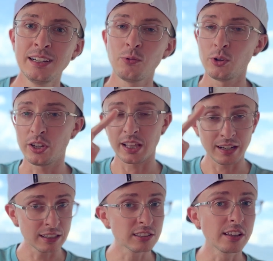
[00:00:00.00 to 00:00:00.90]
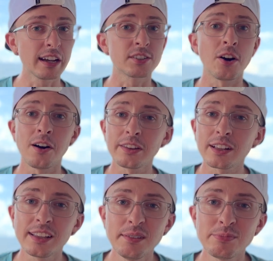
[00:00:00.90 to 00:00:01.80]
where you can select all the
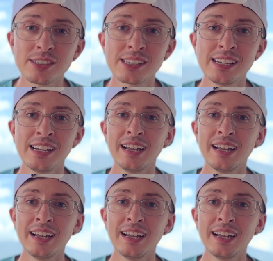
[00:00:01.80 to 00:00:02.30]
clips.